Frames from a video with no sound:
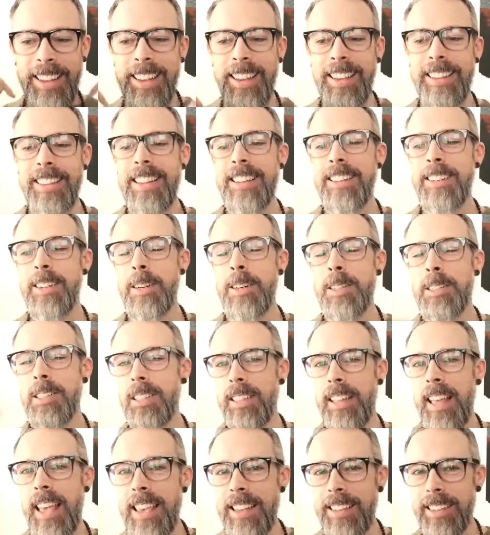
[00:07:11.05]
And then years
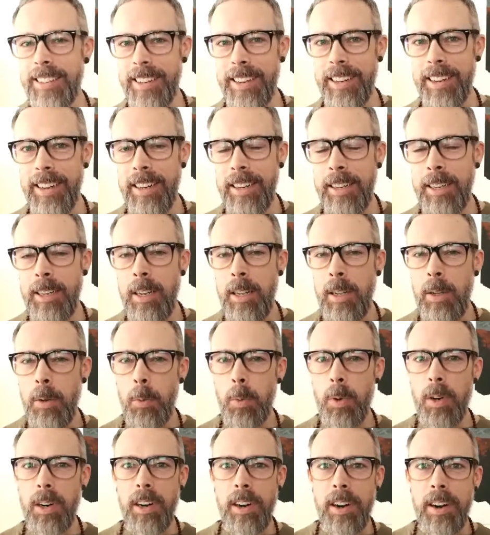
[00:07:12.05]
later,
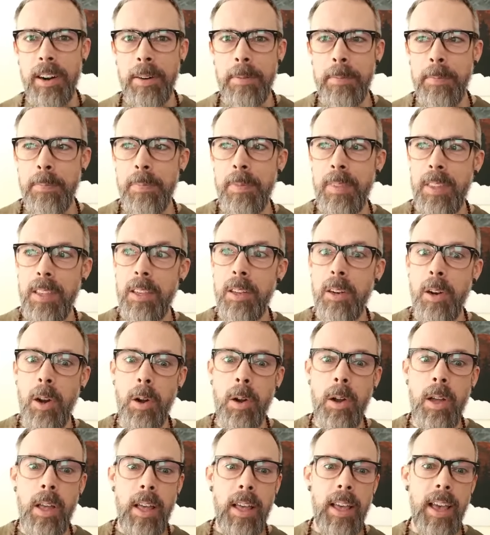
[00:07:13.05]
we're, um, you
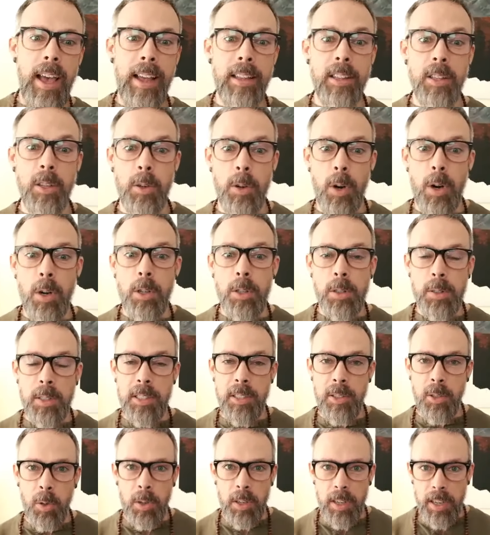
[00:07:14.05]
know, at the grocery
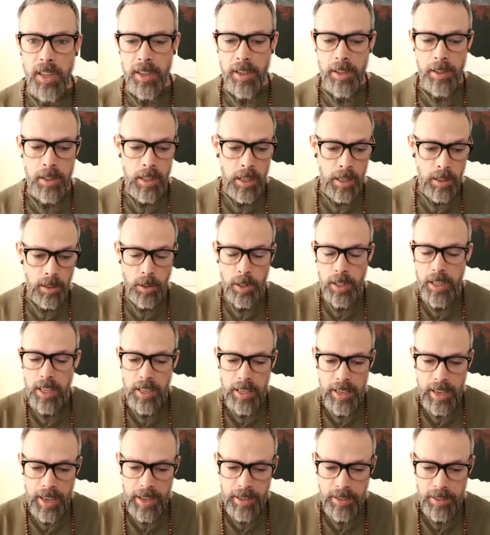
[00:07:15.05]
store
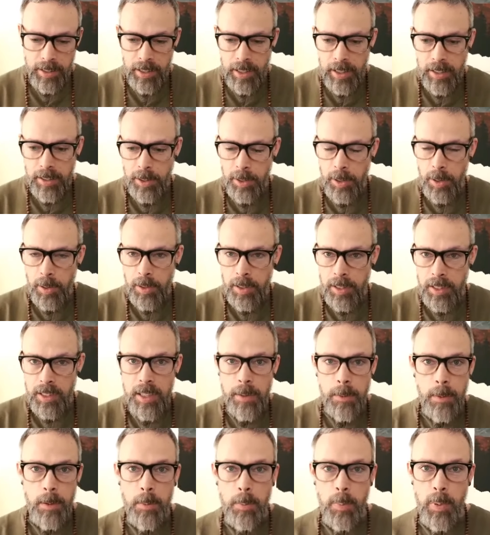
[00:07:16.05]
looking at, you know, the
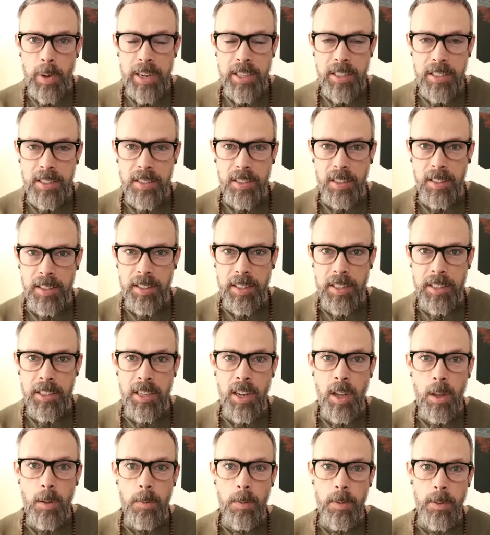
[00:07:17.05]
different prices on the
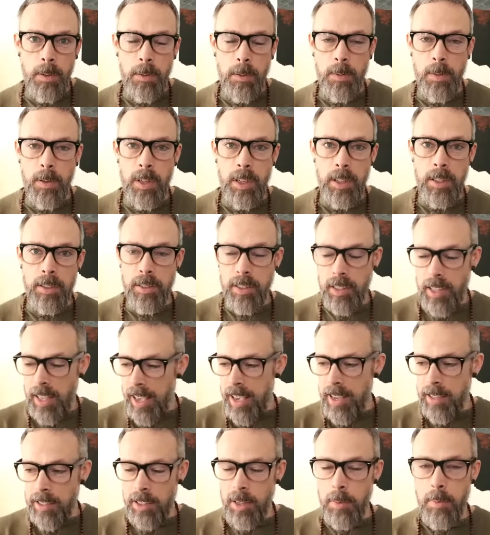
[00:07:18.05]
shelf for, for
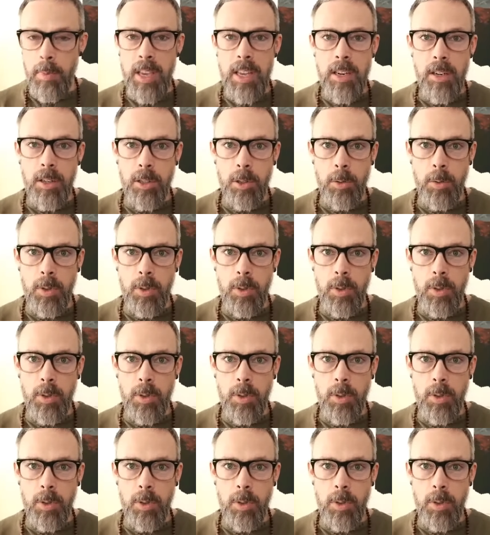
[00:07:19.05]
canned tomatoes.